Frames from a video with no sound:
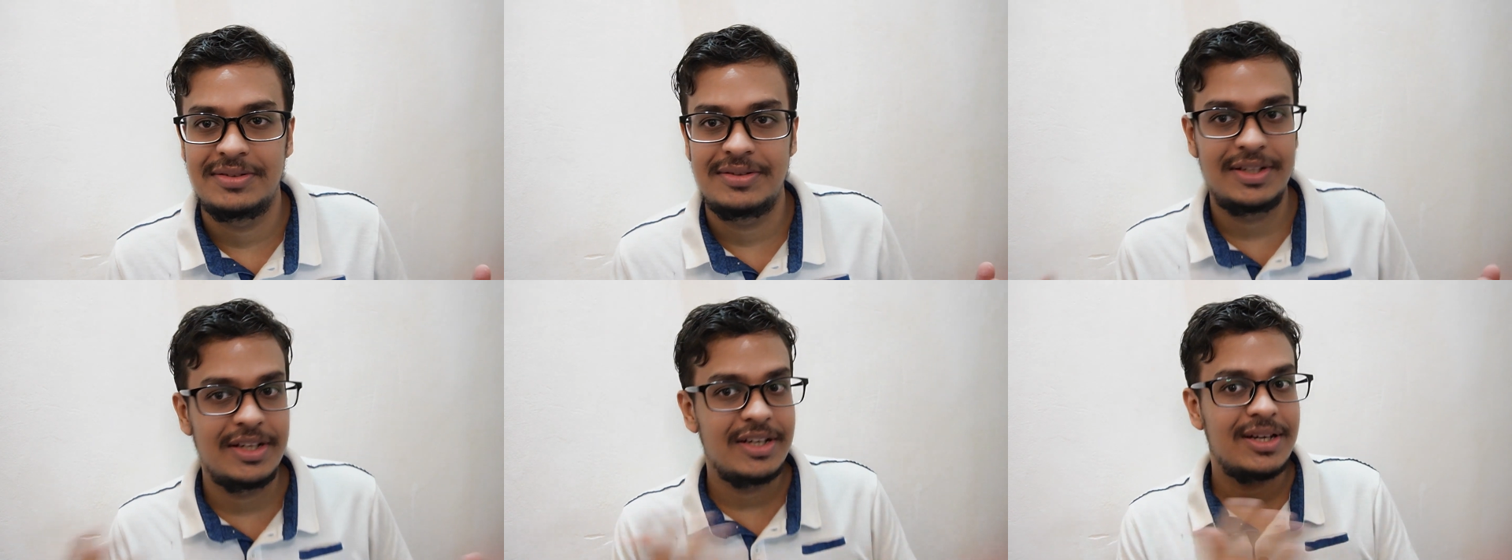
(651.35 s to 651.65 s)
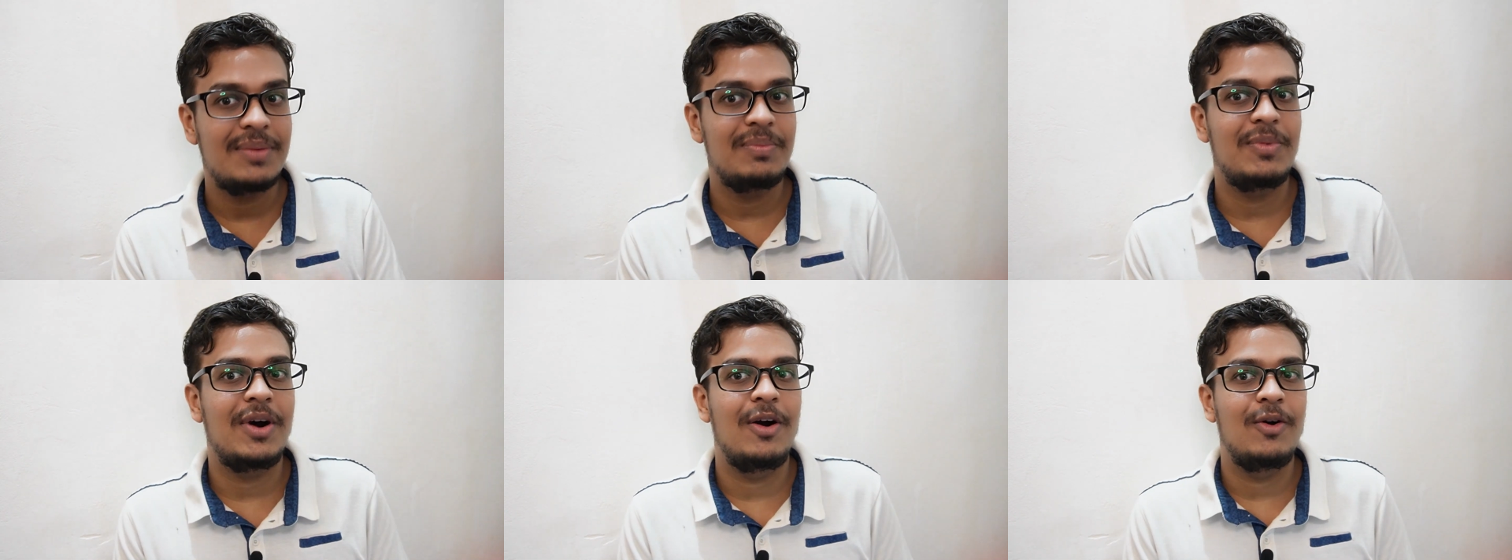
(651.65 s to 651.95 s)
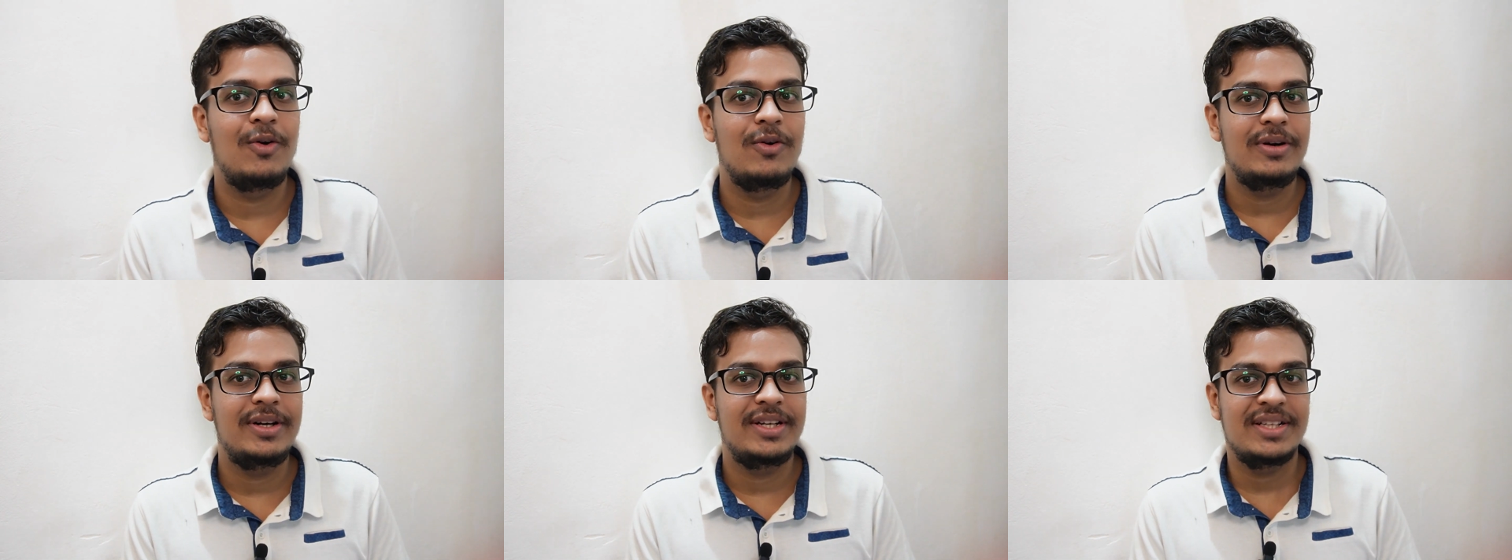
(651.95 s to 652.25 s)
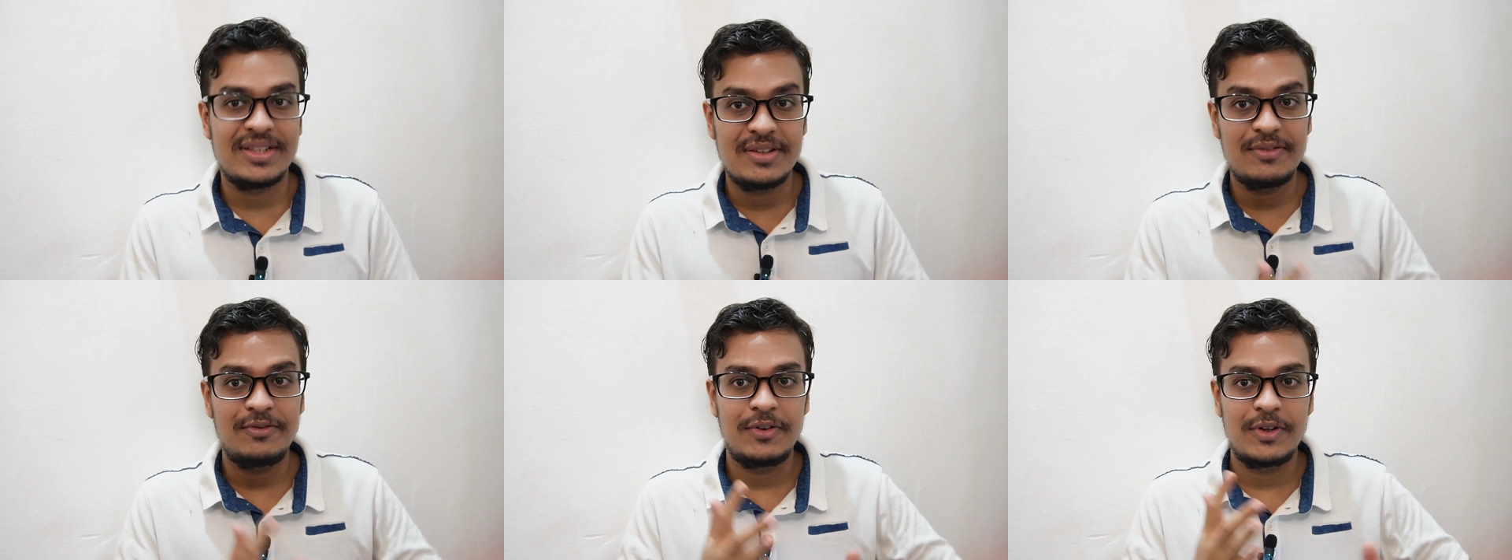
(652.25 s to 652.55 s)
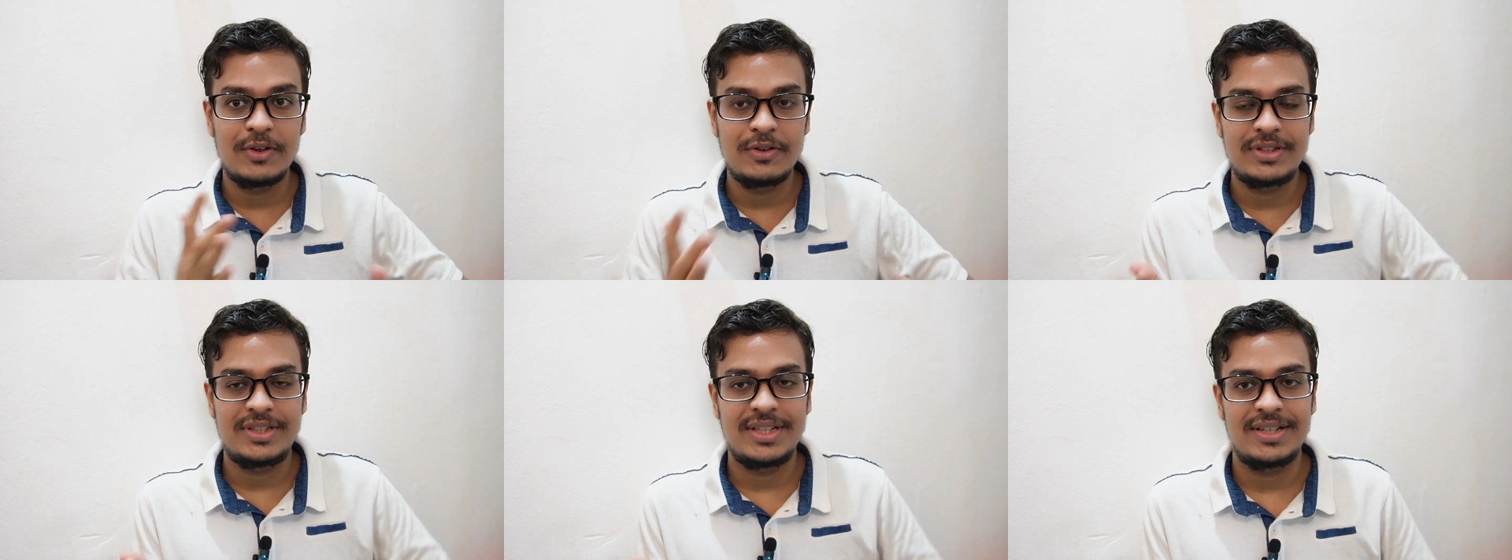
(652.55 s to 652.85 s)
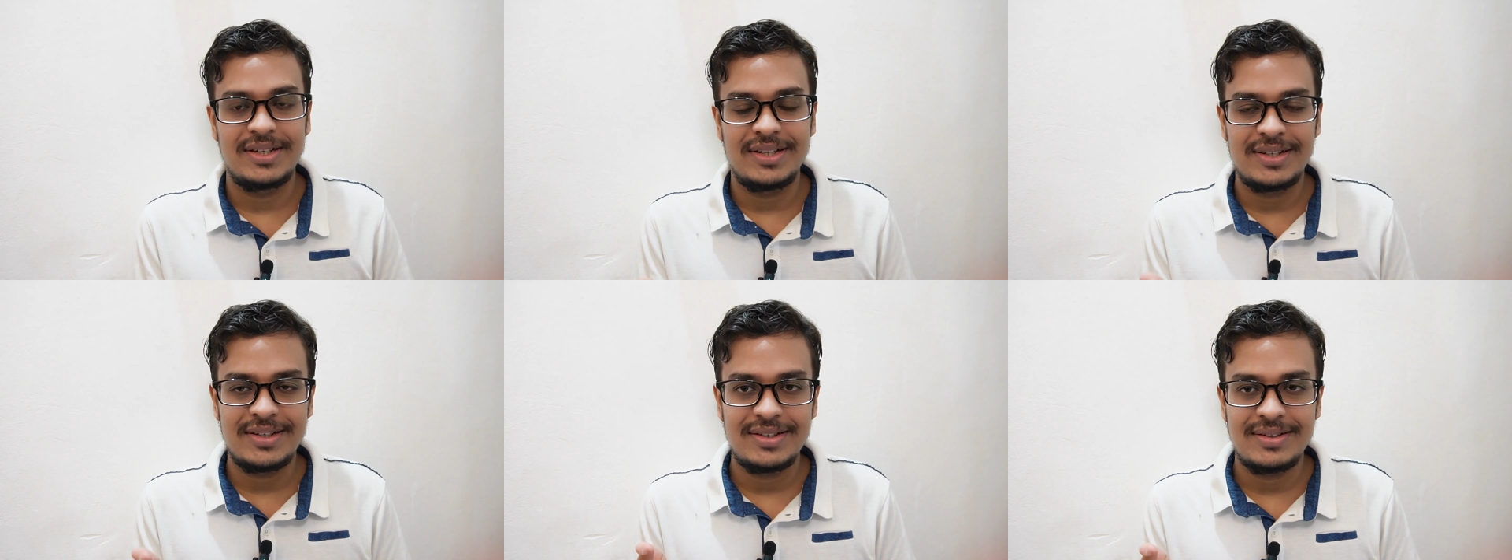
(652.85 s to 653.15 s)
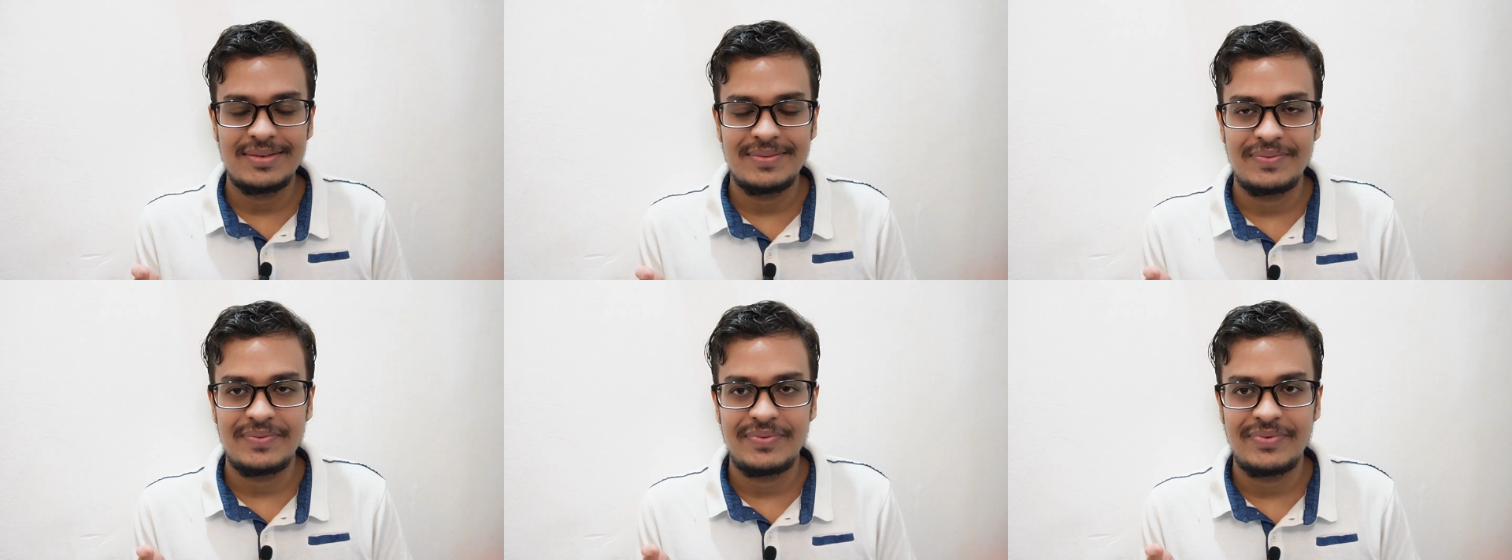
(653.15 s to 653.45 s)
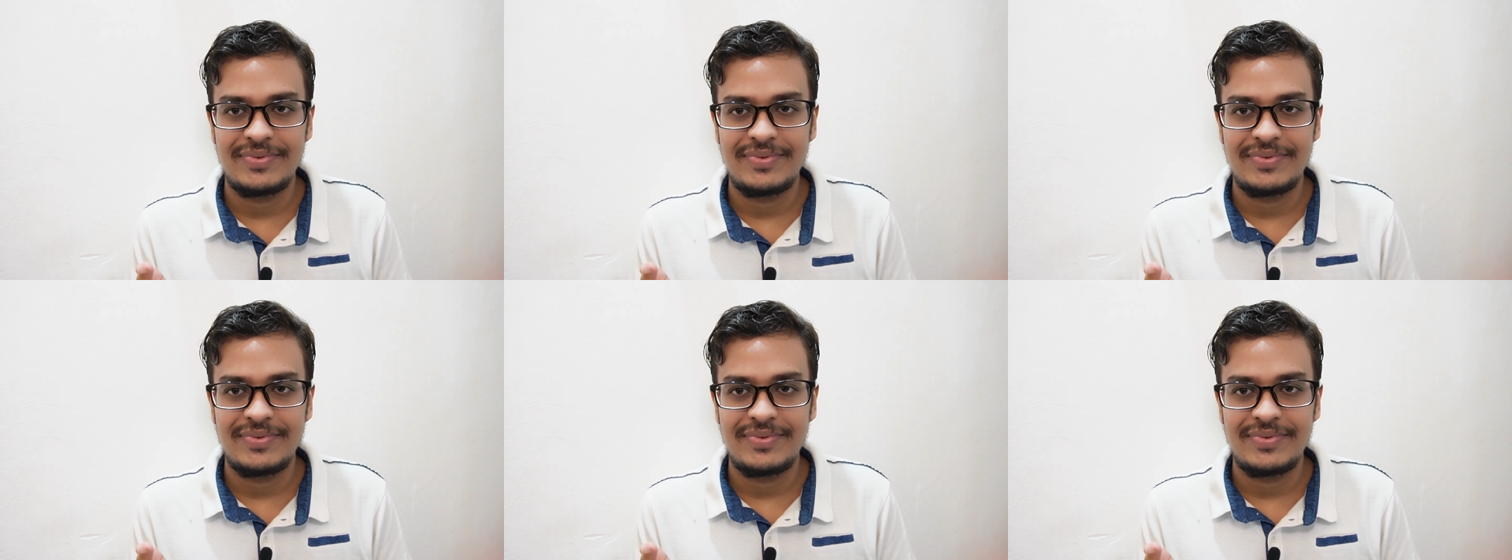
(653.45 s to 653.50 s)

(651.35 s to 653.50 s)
Think about in the future,